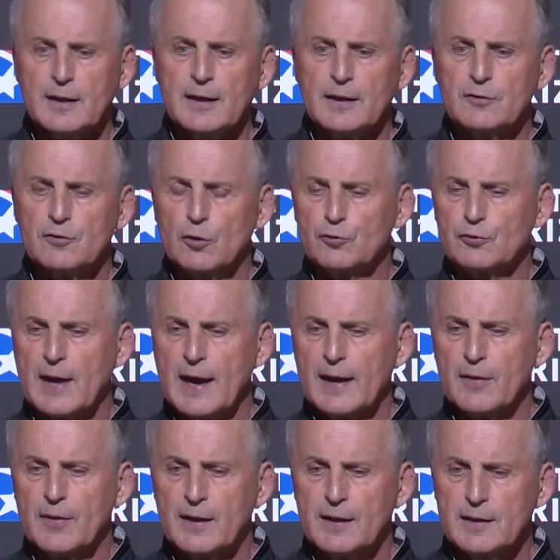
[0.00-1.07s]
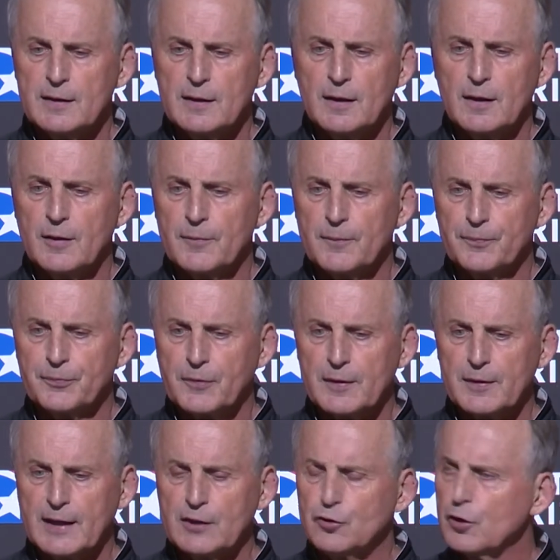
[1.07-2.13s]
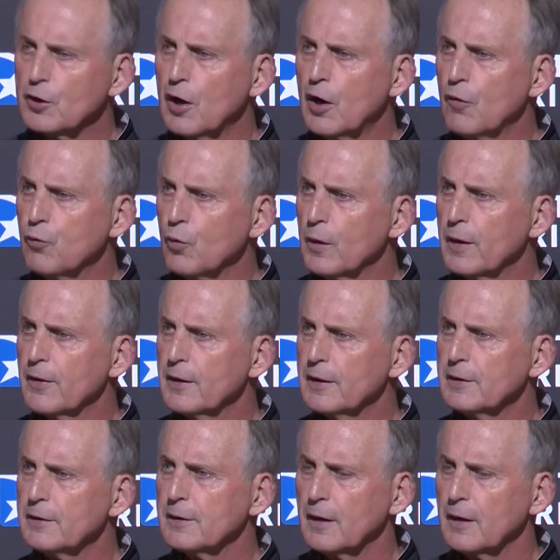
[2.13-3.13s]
and Josiah, they um, they took off with it.